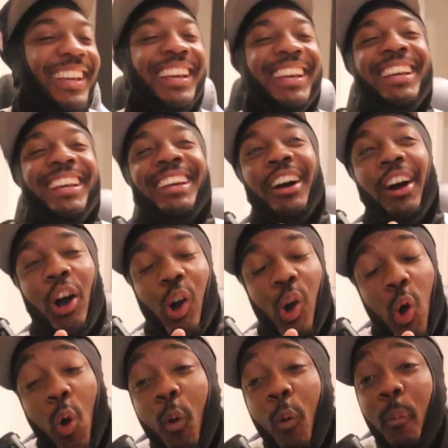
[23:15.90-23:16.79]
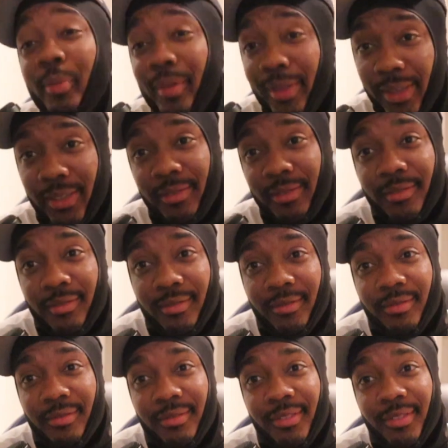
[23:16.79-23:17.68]
Hoping
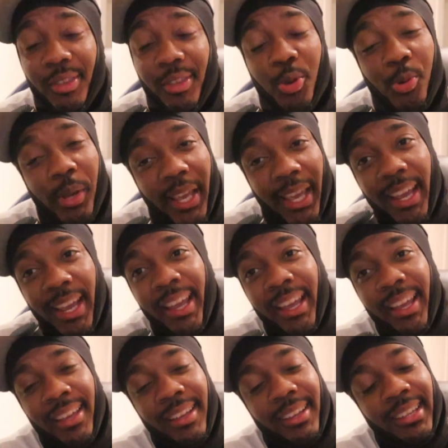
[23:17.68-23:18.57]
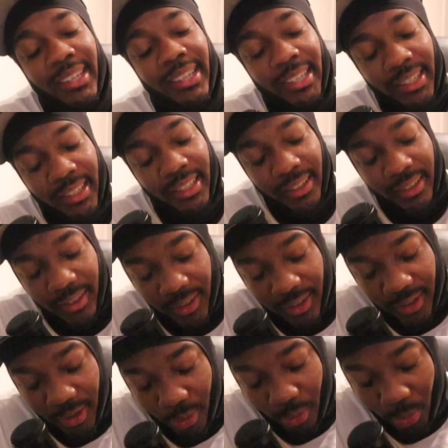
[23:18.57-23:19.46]
you had
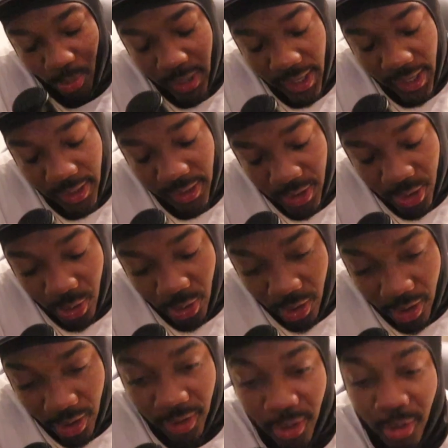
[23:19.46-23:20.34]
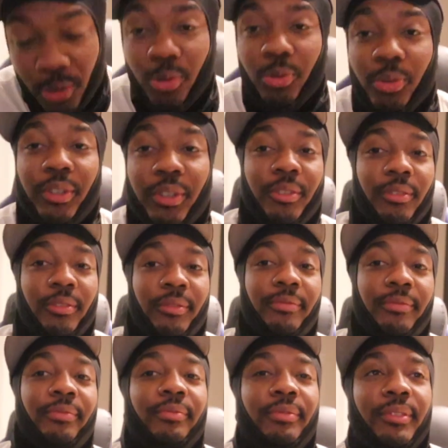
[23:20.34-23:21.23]
a regular charcoal grill.
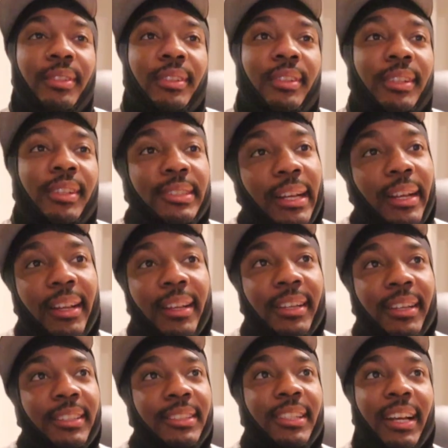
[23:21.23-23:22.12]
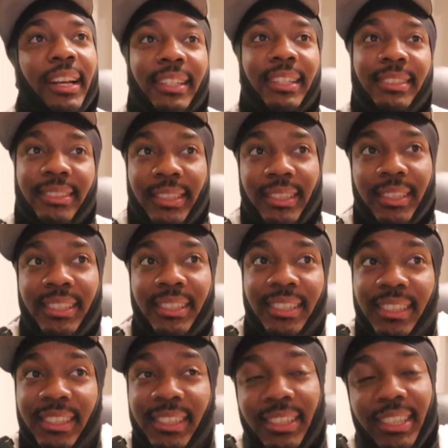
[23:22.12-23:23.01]
Cause like I said, this
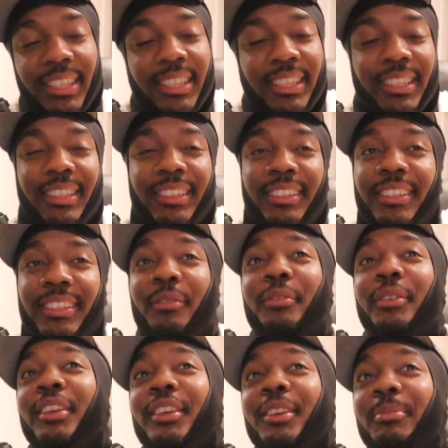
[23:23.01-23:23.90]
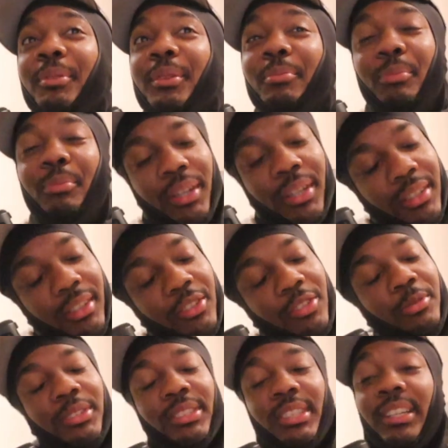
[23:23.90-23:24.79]
shit cheap. You feel me? But you know what
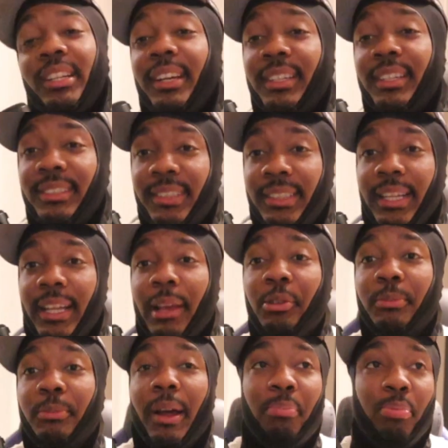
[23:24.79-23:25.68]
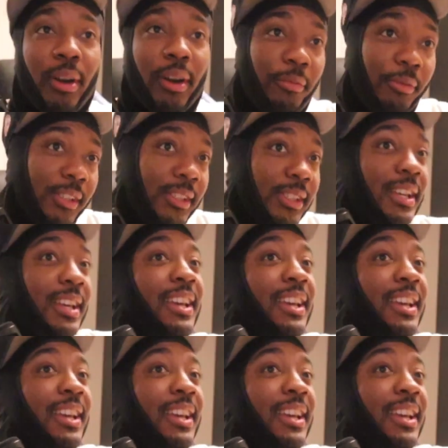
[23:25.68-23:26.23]
I'm saying? Like I said, that was my preference.